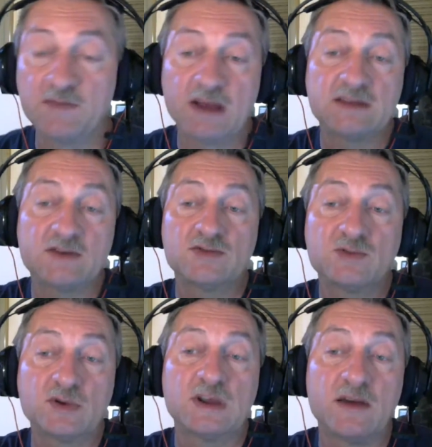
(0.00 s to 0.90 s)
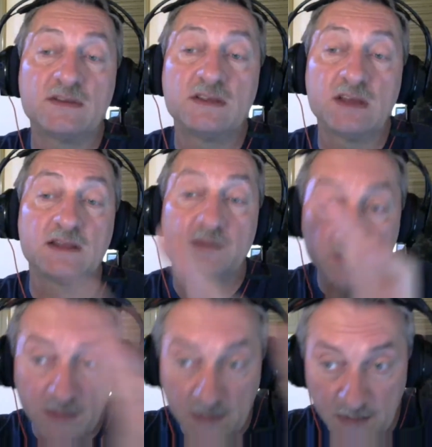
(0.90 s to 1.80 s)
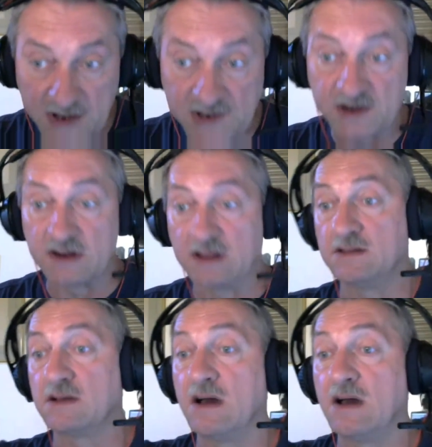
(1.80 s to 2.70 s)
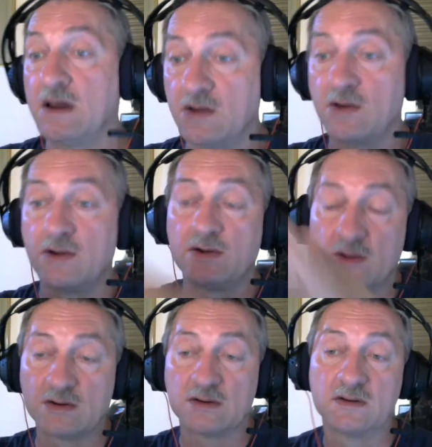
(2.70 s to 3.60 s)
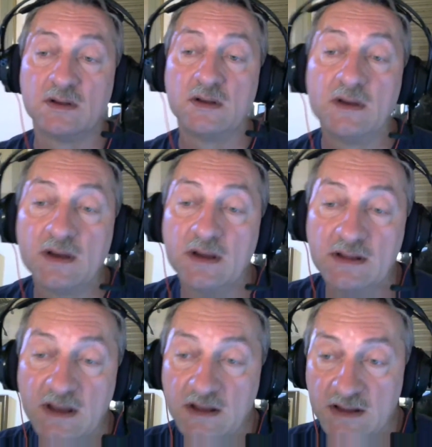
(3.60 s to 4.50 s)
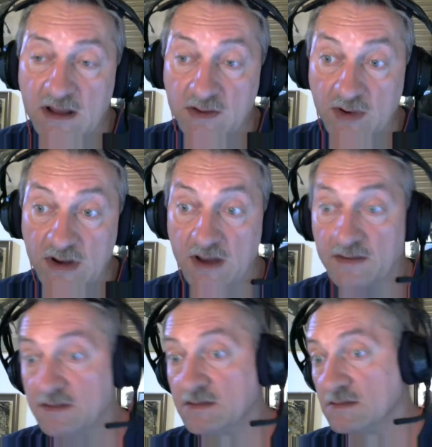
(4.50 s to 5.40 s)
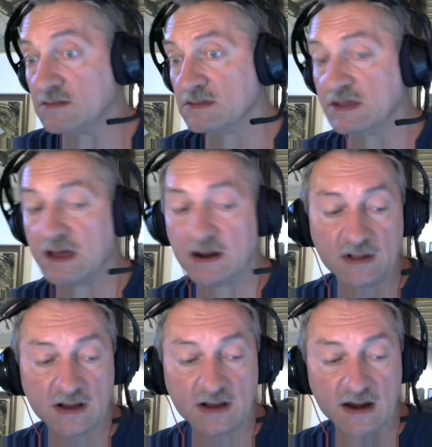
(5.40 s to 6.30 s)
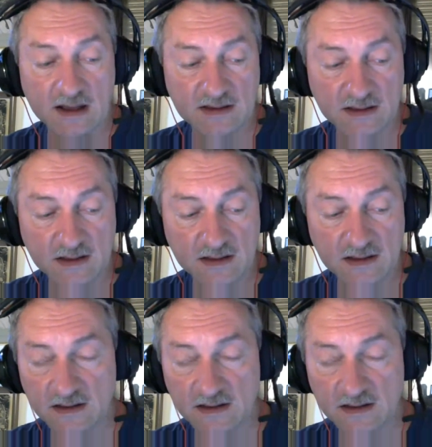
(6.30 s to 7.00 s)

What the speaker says: better to have that picture in the car or than to have terrible car accident.